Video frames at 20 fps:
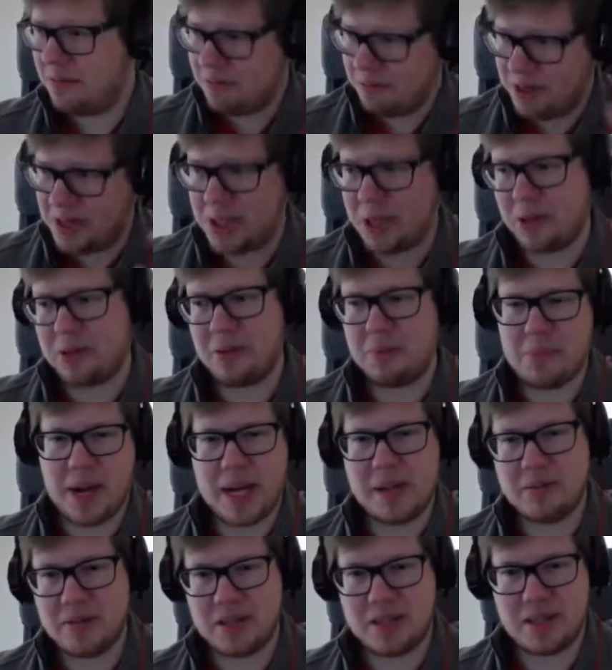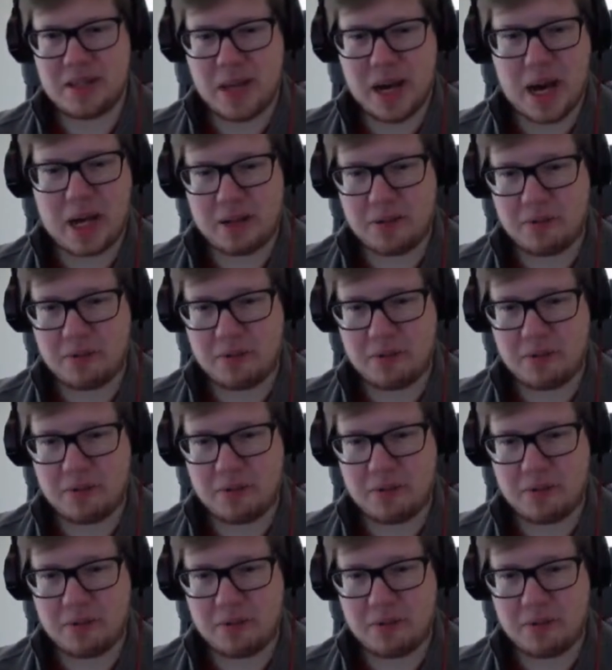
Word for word: recharge your batteries in other